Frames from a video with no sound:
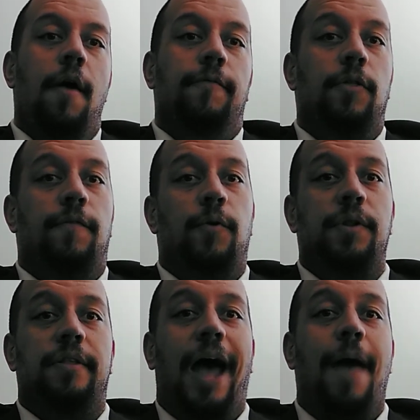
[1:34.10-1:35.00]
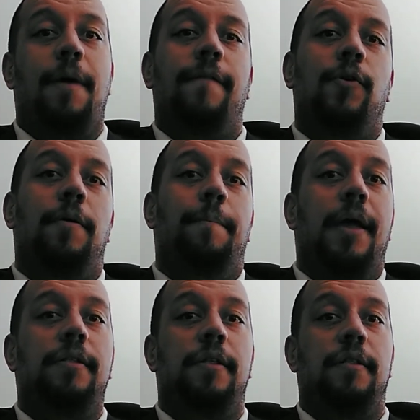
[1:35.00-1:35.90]
For the first time ever, the
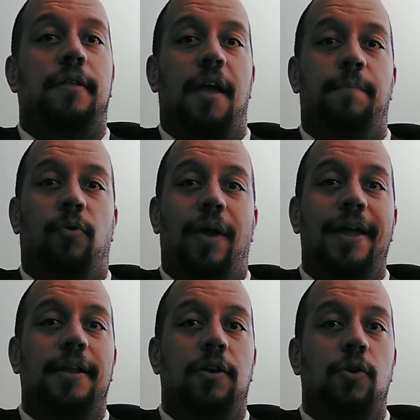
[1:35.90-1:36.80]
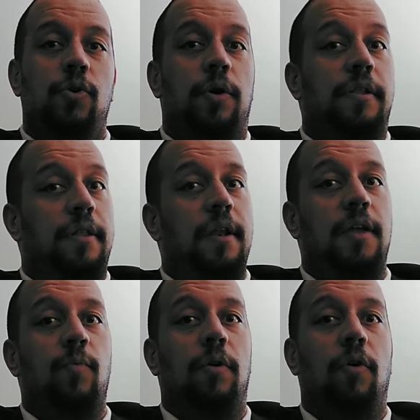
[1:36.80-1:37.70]
Macy's Day Parade in New York
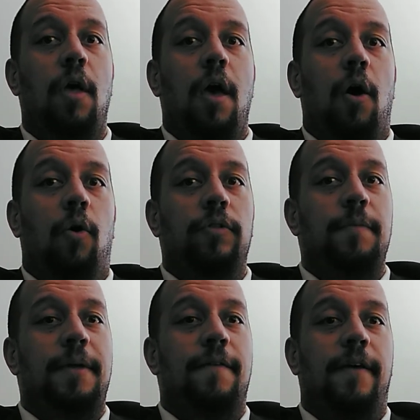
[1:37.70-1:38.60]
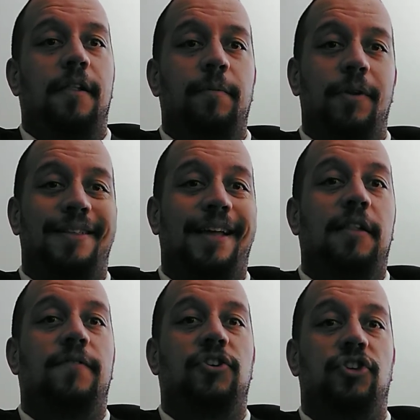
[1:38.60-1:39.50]
City will only be available to
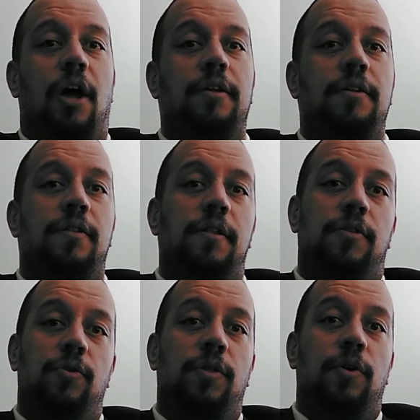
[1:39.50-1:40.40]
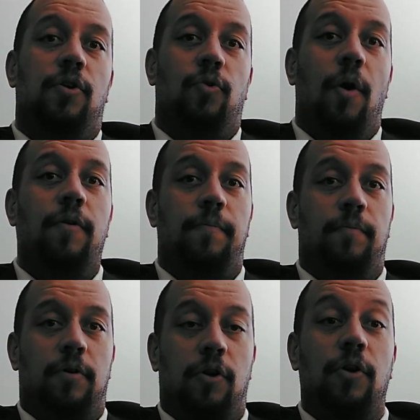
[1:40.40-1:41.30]
television audiences due to the current